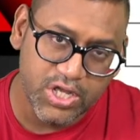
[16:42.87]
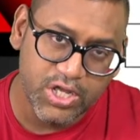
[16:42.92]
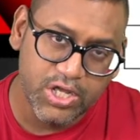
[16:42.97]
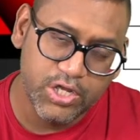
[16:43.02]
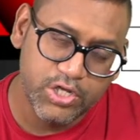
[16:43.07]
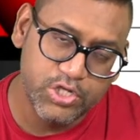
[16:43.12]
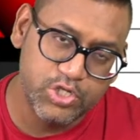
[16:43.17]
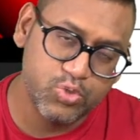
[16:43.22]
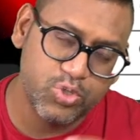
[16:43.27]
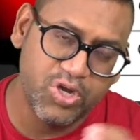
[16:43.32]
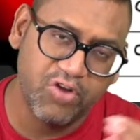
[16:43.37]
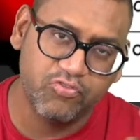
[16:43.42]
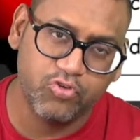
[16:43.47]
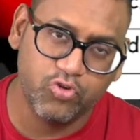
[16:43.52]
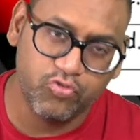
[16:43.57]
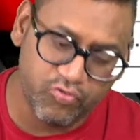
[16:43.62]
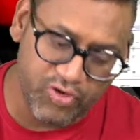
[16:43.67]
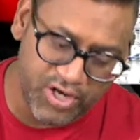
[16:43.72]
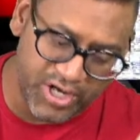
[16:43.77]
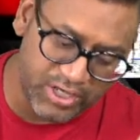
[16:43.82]
You have to
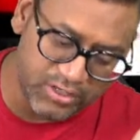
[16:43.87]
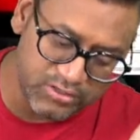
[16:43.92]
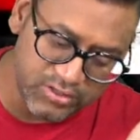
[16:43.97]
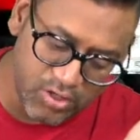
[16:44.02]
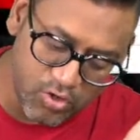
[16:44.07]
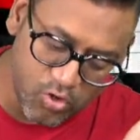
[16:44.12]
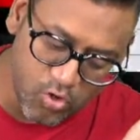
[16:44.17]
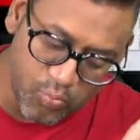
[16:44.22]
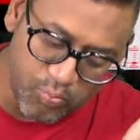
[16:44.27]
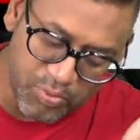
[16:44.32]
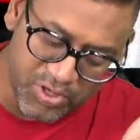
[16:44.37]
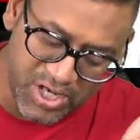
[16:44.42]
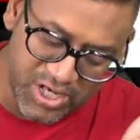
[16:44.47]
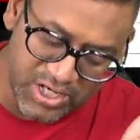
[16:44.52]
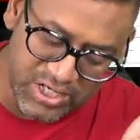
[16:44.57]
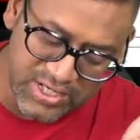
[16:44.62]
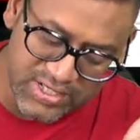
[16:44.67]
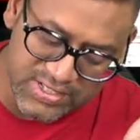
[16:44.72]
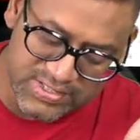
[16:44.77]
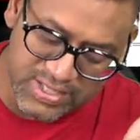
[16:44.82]
find the
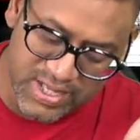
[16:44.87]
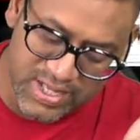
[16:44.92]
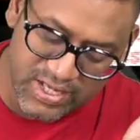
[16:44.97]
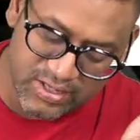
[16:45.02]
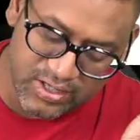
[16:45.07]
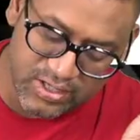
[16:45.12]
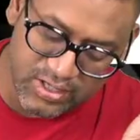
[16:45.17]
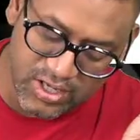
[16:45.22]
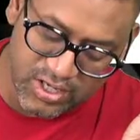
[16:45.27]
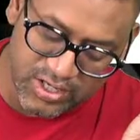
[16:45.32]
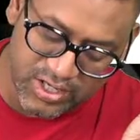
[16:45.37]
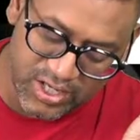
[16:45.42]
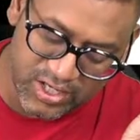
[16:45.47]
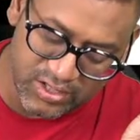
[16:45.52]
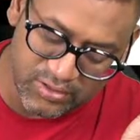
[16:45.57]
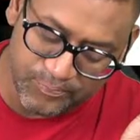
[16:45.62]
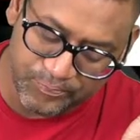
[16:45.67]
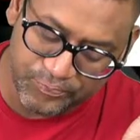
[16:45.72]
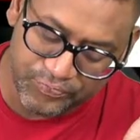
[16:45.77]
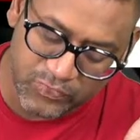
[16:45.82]
operating cycle again,
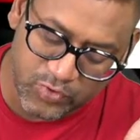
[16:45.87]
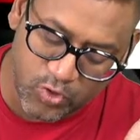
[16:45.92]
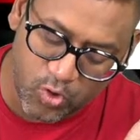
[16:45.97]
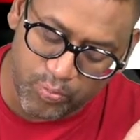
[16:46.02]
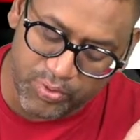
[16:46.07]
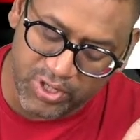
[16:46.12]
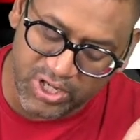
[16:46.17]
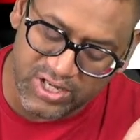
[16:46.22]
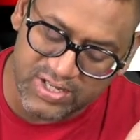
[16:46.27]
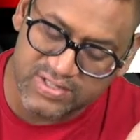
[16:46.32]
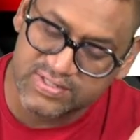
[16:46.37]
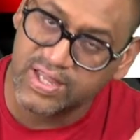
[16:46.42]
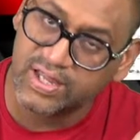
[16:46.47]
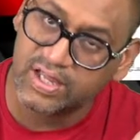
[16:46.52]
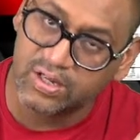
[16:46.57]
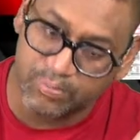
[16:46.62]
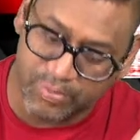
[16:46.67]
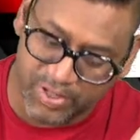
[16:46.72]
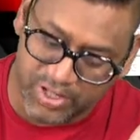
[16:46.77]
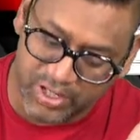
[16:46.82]
operating cycle
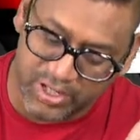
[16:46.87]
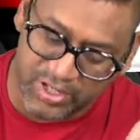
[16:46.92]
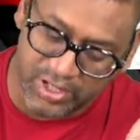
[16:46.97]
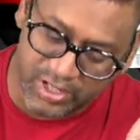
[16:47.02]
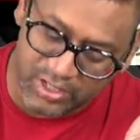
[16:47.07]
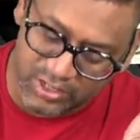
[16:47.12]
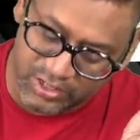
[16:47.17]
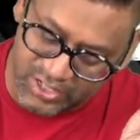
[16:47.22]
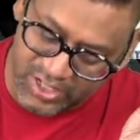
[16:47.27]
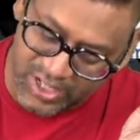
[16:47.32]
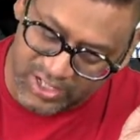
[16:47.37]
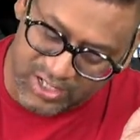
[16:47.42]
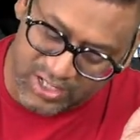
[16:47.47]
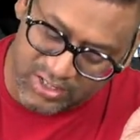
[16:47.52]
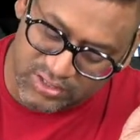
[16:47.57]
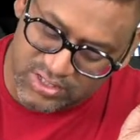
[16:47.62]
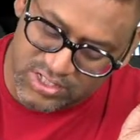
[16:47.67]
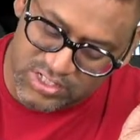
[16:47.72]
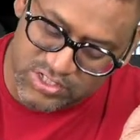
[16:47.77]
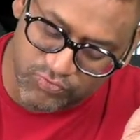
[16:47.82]
period again, taking
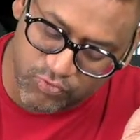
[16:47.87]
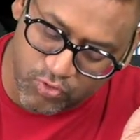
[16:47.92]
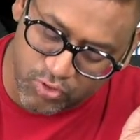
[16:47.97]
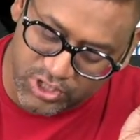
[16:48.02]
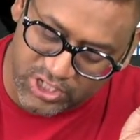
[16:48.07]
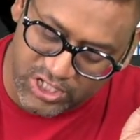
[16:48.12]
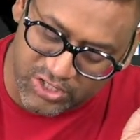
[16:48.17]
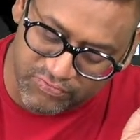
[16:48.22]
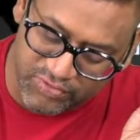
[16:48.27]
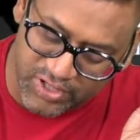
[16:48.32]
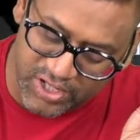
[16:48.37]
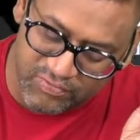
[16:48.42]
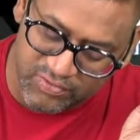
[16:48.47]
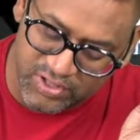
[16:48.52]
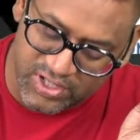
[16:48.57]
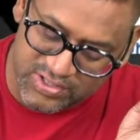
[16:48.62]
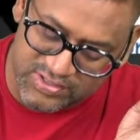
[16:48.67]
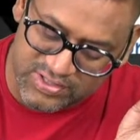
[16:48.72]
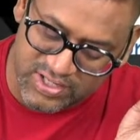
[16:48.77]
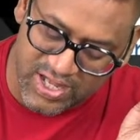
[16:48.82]
this 45
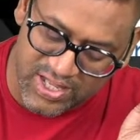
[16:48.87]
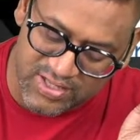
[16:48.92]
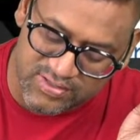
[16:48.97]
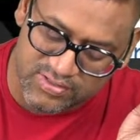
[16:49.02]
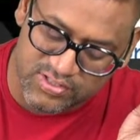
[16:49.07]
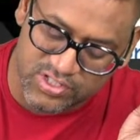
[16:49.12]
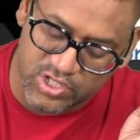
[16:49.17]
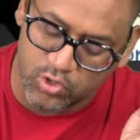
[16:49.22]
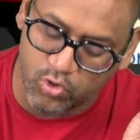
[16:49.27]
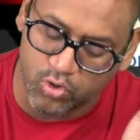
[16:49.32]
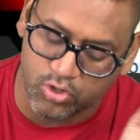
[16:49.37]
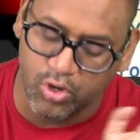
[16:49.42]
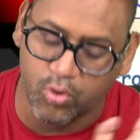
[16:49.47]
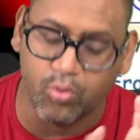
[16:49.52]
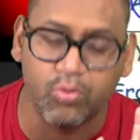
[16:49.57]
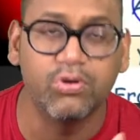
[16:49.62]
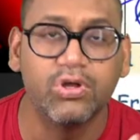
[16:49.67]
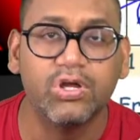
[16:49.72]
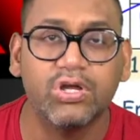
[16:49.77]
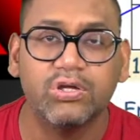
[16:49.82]
days as zero now,
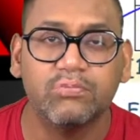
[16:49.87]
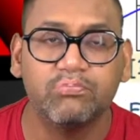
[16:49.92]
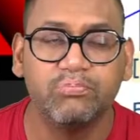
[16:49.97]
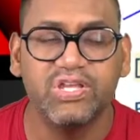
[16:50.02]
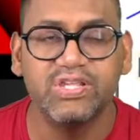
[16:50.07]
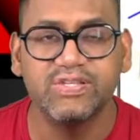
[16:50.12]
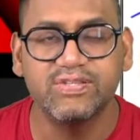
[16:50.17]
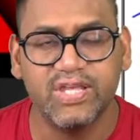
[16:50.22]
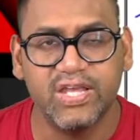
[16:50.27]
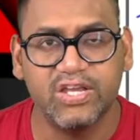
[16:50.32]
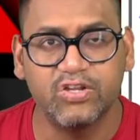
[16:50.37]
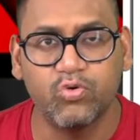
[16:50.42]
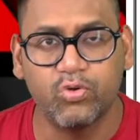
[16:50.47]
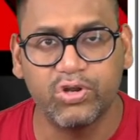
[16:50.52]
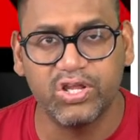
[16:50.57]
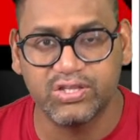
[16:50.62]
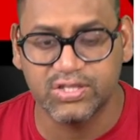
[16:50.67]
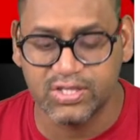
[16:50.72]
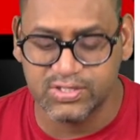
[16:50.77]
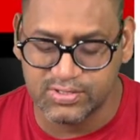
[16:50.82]
means
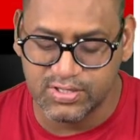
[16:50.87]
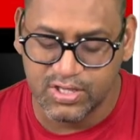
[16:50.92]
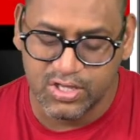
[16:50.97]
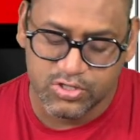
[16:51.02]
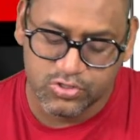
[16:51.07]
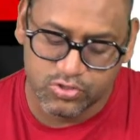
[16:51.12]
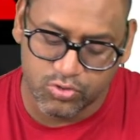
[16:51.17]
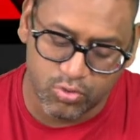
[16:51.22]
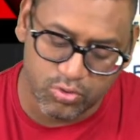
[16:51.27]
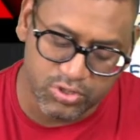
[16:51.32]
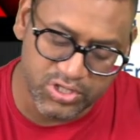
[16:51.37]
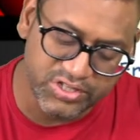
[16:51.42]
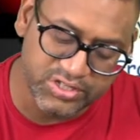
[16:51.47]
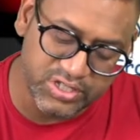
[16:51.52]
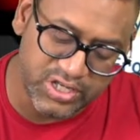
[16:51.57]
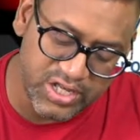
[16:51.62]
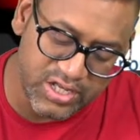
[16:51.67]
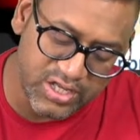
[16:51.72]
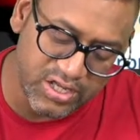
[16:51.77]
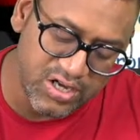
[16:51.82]
ignoring this. So only three
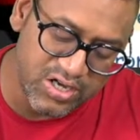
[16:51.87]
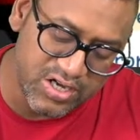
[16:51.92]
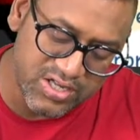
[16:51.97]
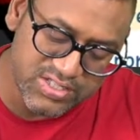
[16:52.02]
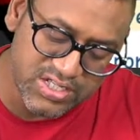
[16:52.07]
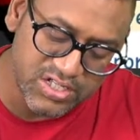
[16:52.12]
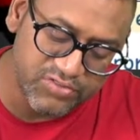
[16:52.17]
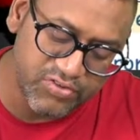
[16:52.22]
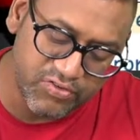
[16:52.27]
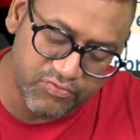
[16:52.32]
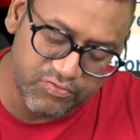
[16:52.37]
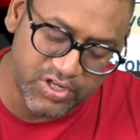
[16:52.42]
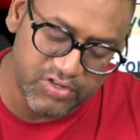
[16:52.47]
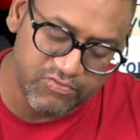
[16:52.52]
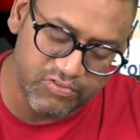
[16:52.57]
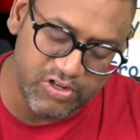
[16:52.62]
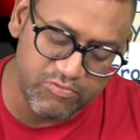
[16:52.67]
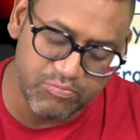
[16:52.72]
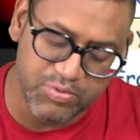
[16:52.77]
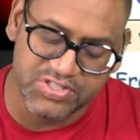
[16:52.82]
current asset,
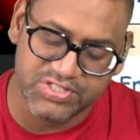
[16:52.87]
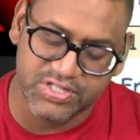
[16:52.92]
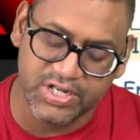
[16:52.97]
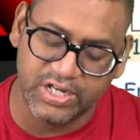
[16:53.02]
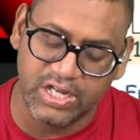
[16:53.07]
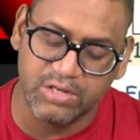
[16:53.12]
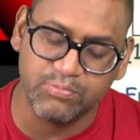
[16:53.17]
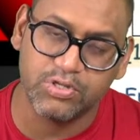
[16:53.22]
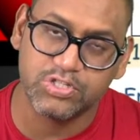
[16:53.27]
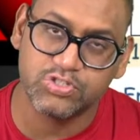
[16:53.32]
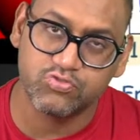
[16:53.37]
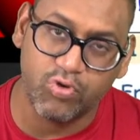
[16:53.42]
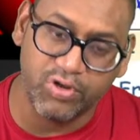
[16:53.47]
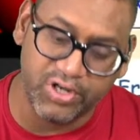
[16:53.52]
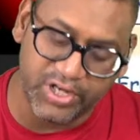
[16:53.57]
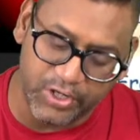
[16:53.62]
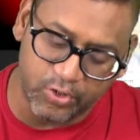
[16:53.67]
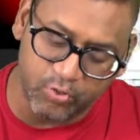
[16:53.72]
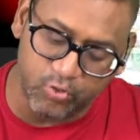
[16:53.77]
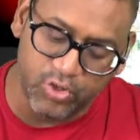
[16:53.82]
55 plus 18 plus
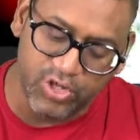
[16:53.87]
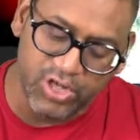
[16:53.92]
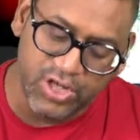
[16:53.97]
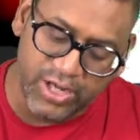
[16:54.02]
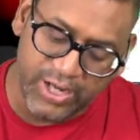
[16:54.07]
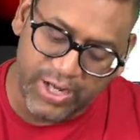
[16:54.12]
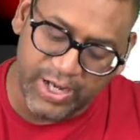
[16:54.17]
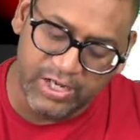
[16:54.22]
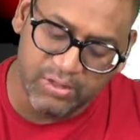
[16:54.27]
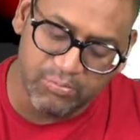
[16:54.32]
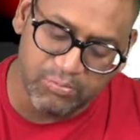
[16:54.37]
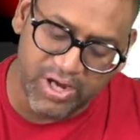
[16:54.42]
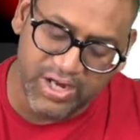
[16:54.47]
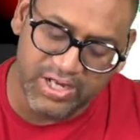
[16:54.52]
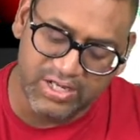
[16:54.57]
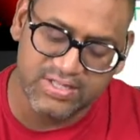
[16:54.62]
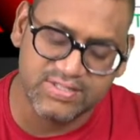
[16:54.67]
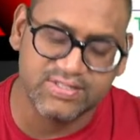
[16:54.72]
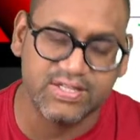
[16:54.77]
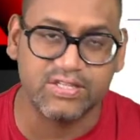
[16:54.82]
22 and
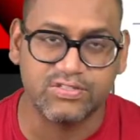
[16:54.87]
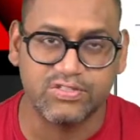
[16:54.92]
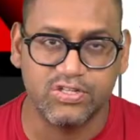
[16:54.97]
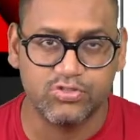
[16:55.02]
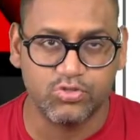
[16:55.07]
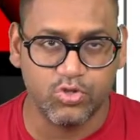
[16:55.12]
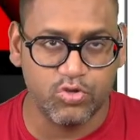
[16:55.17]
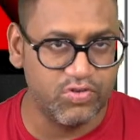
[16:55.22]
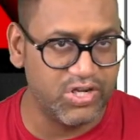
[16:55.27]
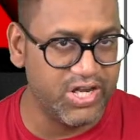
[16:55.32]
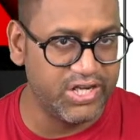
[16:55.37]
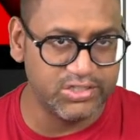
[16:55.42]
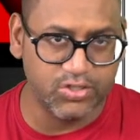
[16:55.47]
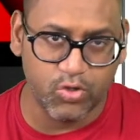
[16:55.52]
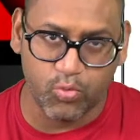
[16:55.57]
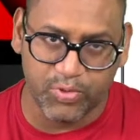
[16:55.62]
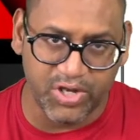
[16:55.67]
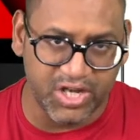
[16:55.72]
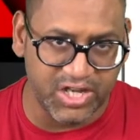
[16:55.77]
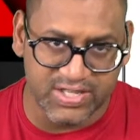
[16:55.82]
minus 60. So you will get the
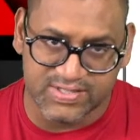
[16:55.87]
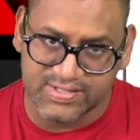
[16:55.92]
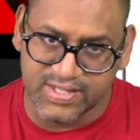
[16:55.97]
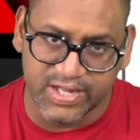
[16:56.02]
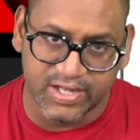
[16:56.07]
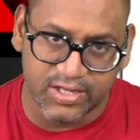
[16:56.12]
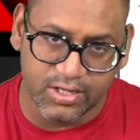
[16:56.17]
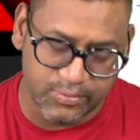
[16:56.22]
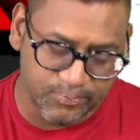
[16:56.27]
operating cycle.